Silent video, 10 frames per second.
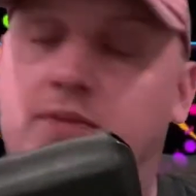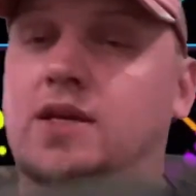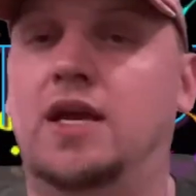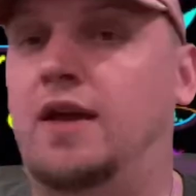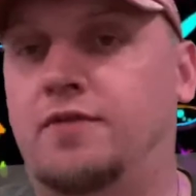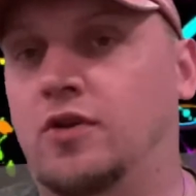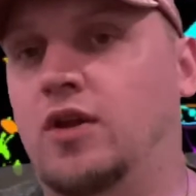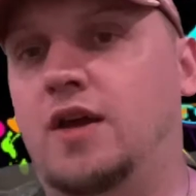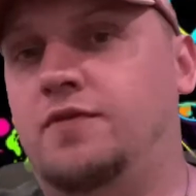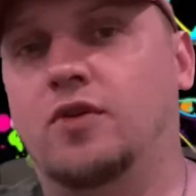if
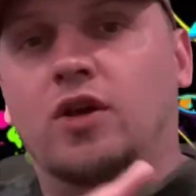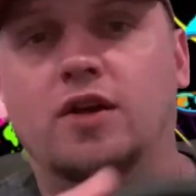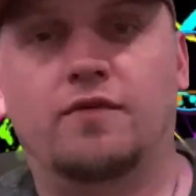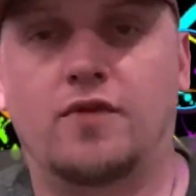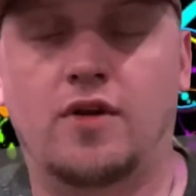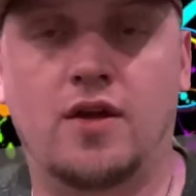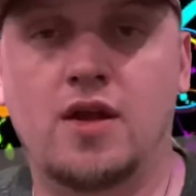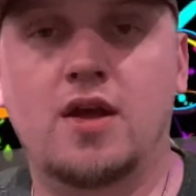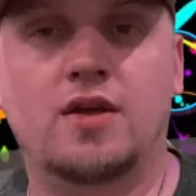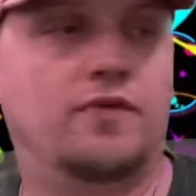you're if you're looking for a
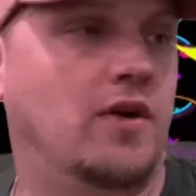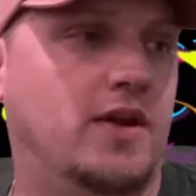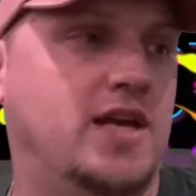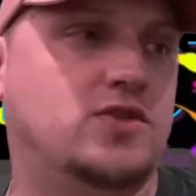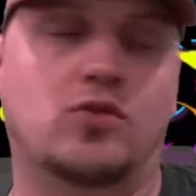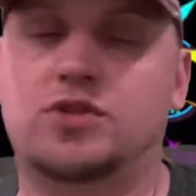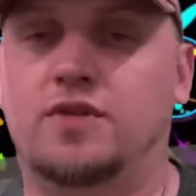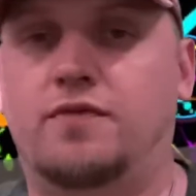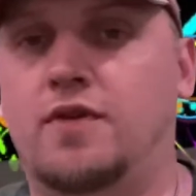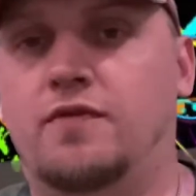for a nice
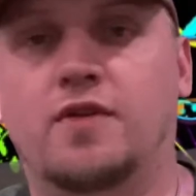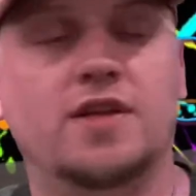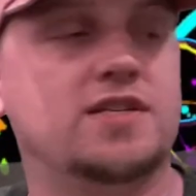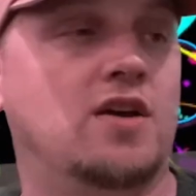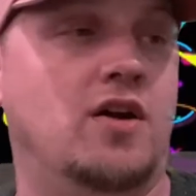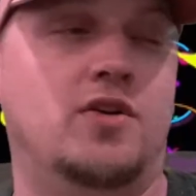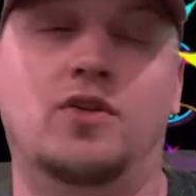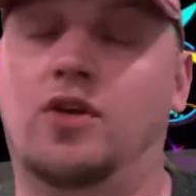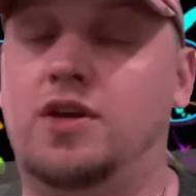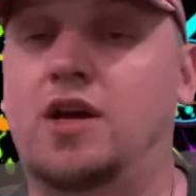holster for for this gun, or
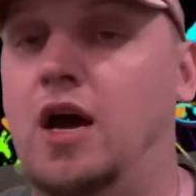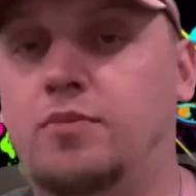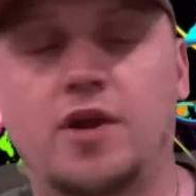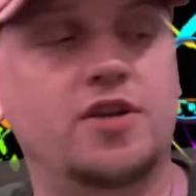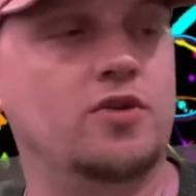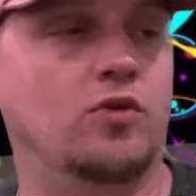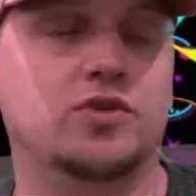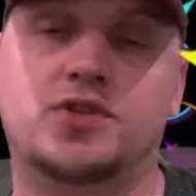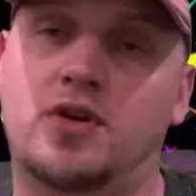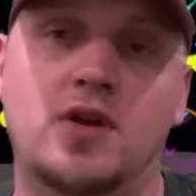you're looking to upgrade your
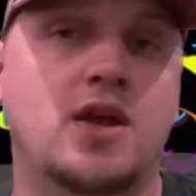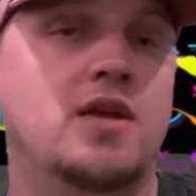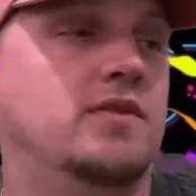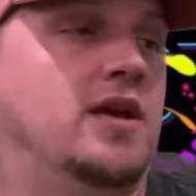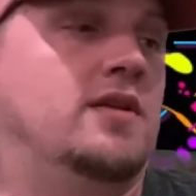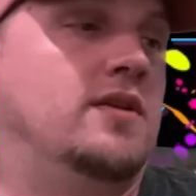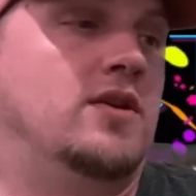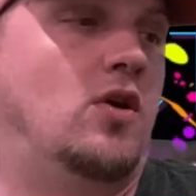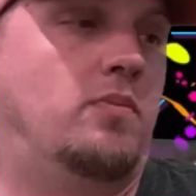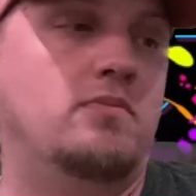holster, then
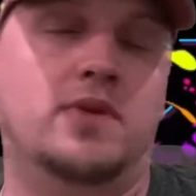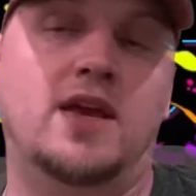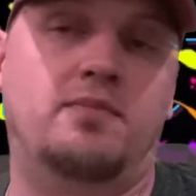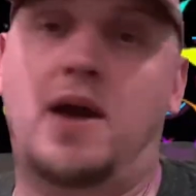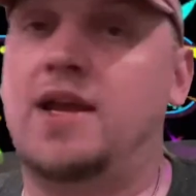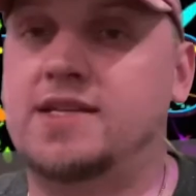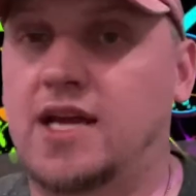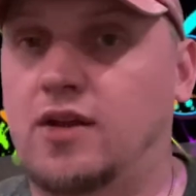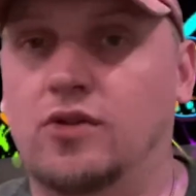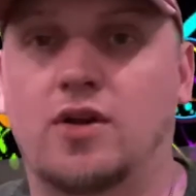you know give
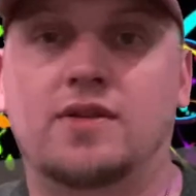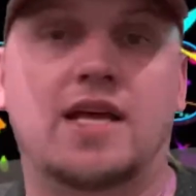Pyntek a look.